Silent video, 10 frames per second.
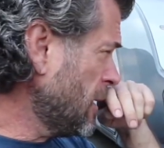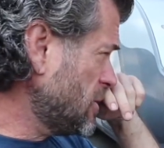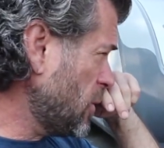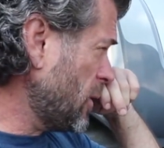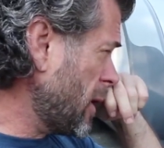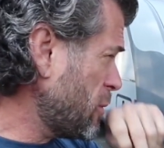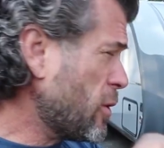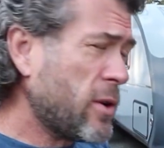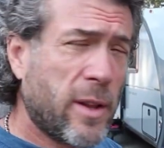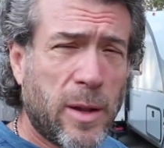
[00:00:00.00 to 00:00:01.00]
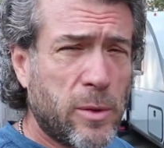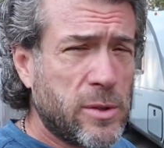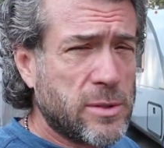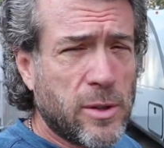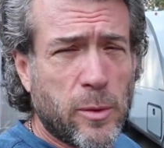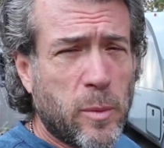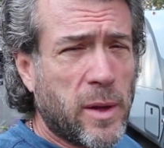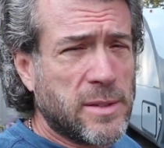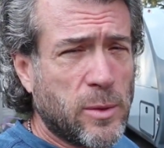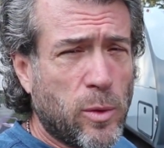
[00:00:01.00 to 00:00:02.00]
So when they broke it, they were just going to
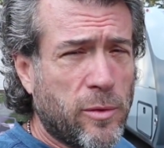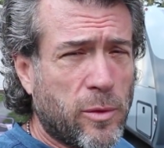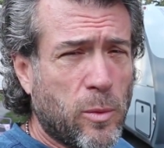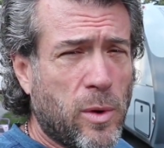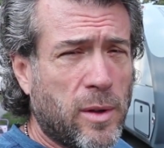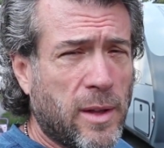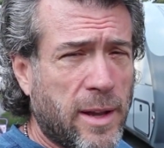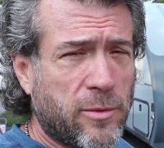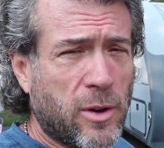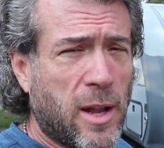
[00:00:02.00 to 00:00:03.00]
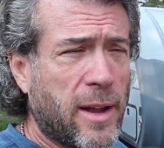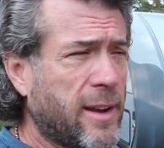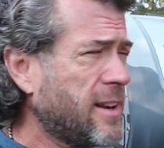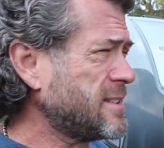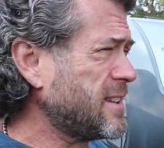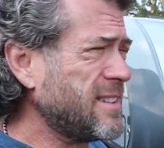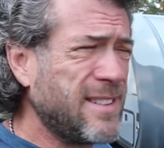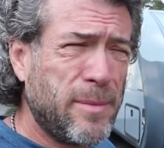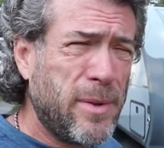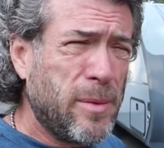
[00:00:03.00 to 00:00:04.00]
replace it one for one, like for like. And I
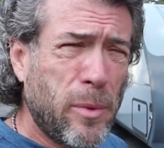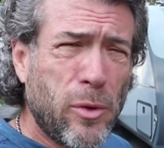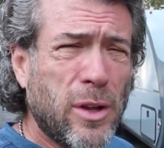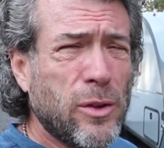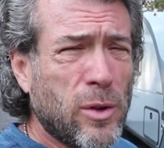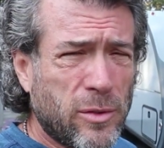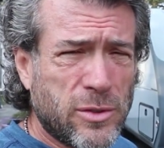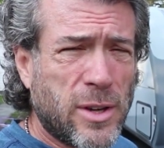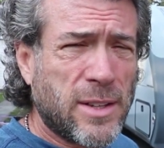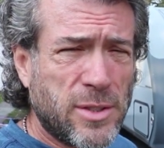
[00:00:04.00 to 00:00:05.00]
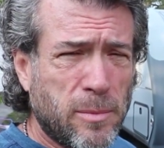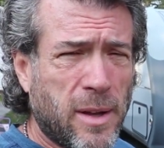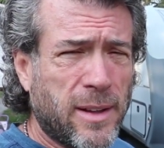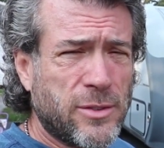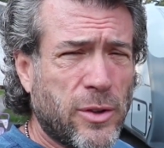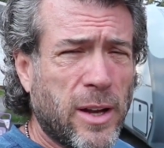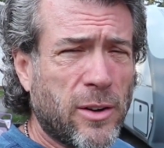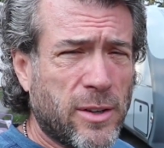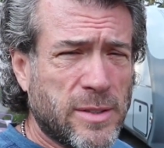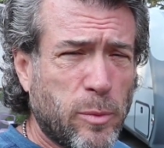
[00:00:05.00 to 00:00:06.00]
said, the minimum you can do after trashing my
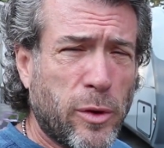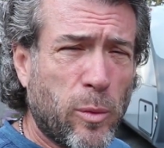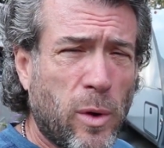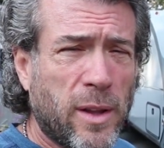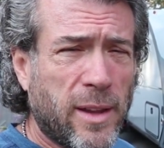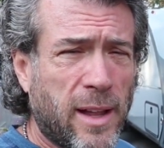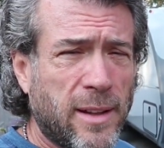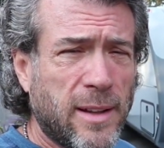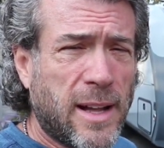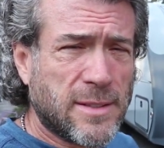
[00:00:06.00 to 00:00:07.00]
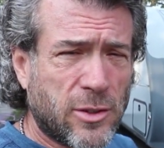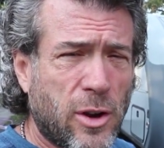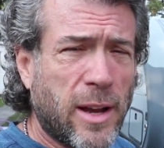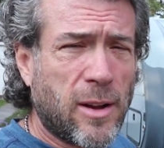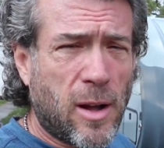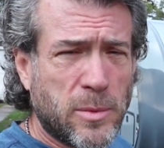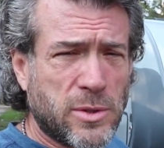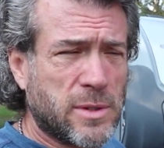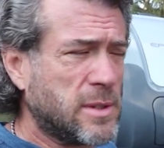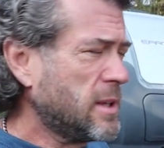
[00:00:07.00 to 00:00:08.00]
trailer is put one that has a crank
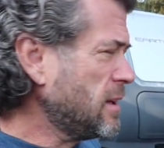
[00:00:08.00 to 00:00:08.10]
option.